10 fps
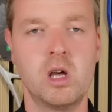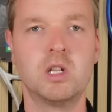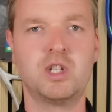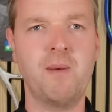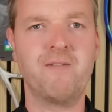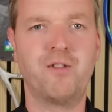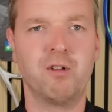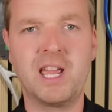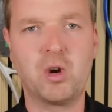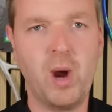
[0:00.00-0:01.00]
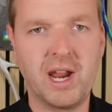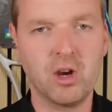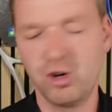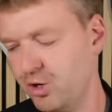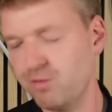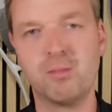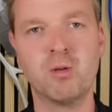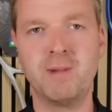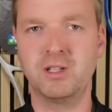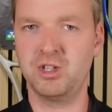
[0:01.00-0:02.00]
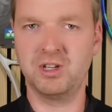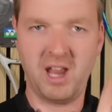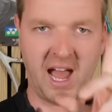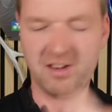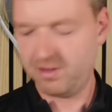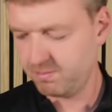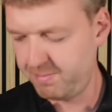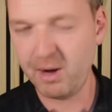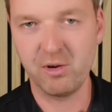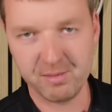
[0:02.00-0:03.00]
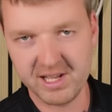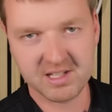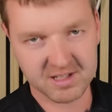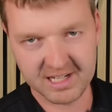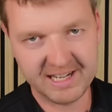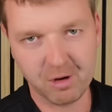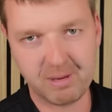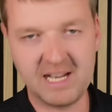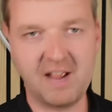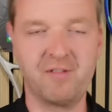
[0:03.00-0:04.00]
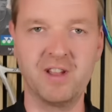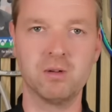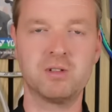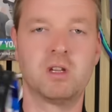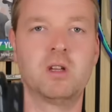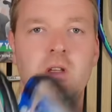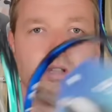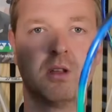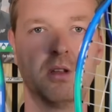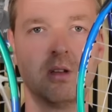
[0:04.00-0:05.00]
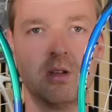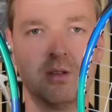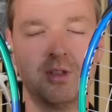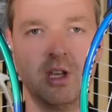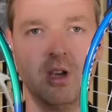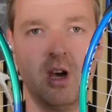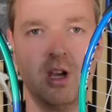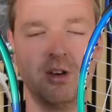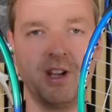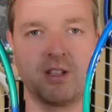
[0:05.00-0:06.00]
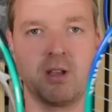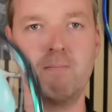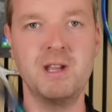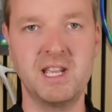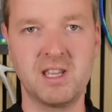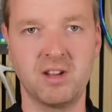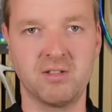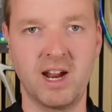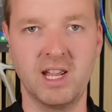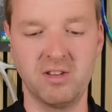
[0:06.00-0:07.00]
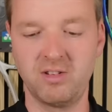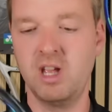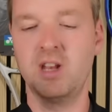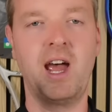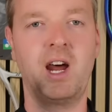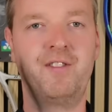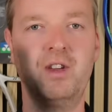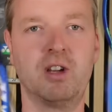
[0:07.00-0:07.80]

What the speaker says: Time for a quick honorable mention, and bear with me, this is a little bit left field. The Yonex mini tennis rackets. Now, if you